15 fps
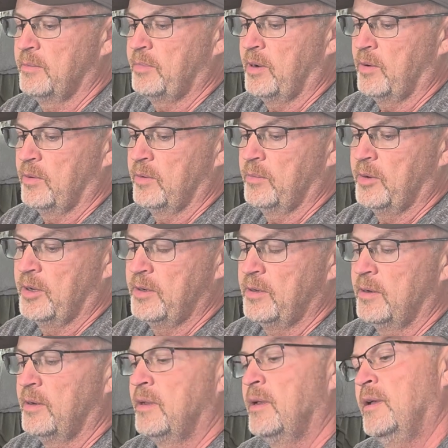The power
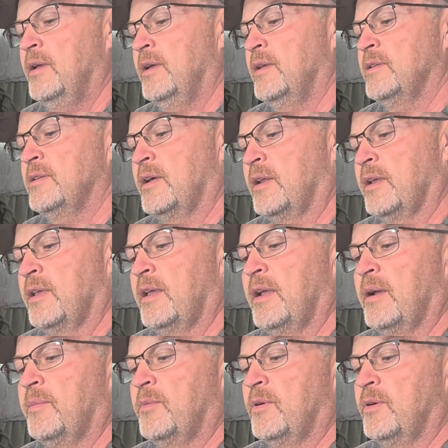button. It's got a
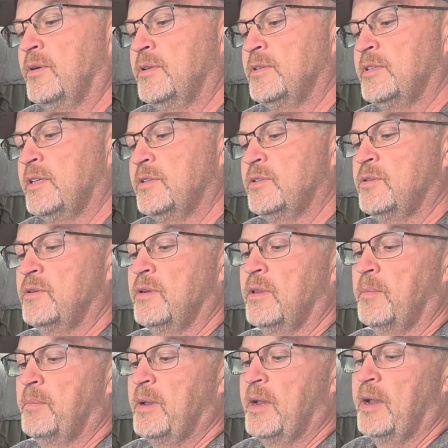camera and sensor in
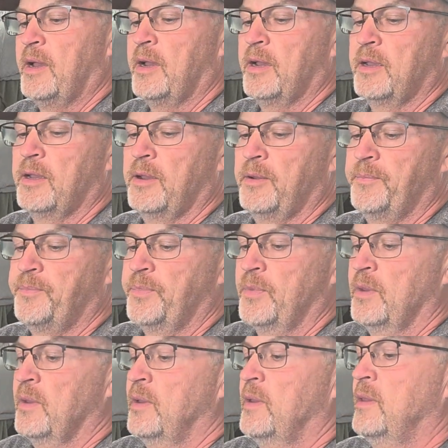the back.
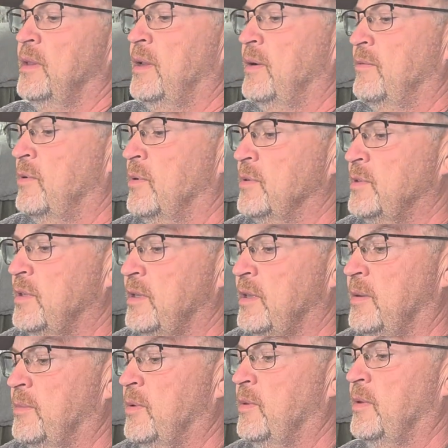And then of course the
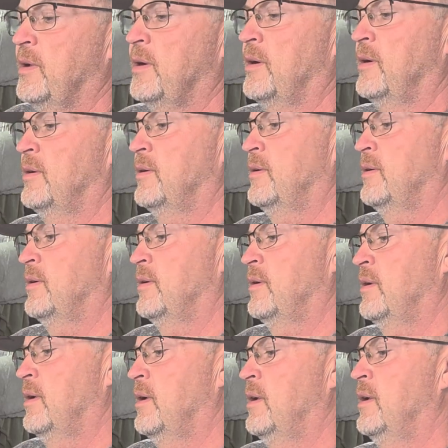gimbal there.
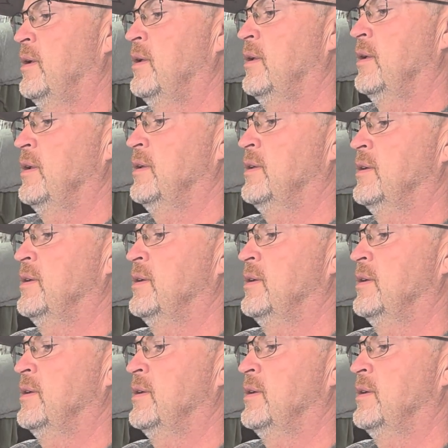It